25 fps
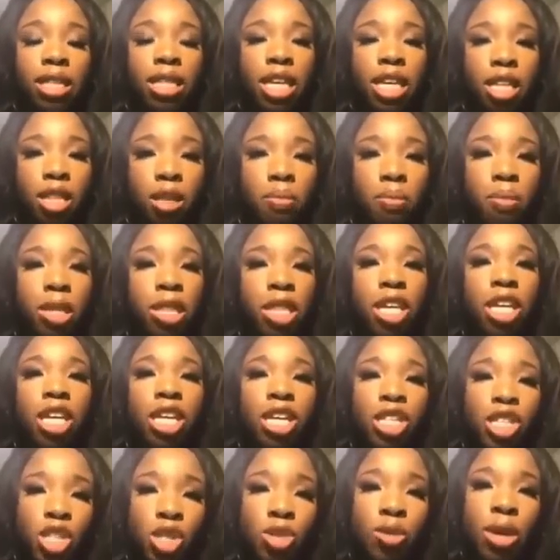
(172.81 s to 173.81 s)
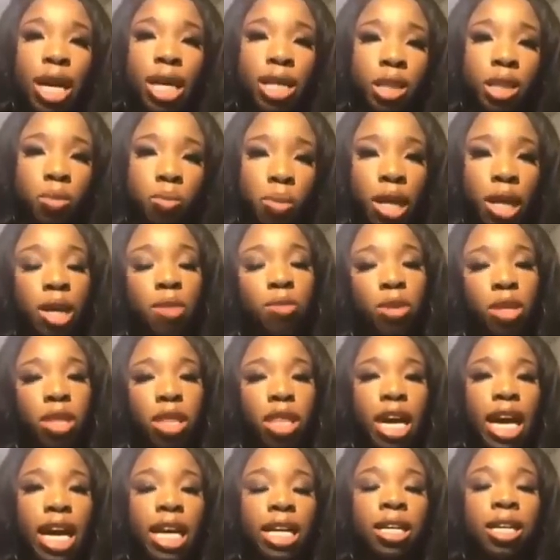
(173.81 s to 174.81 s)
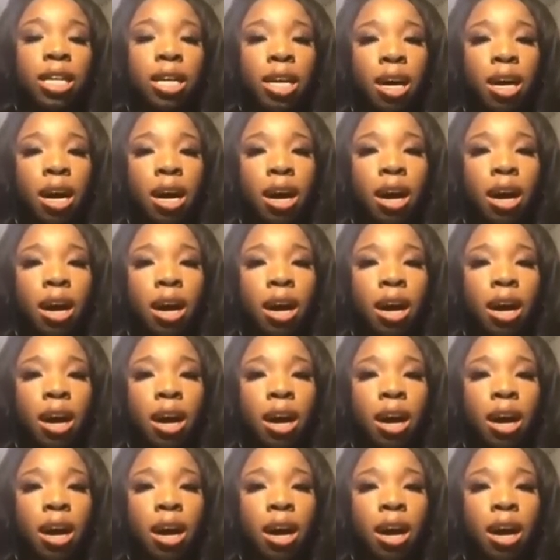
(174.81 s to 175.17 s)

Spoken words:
I think the issue has been with that.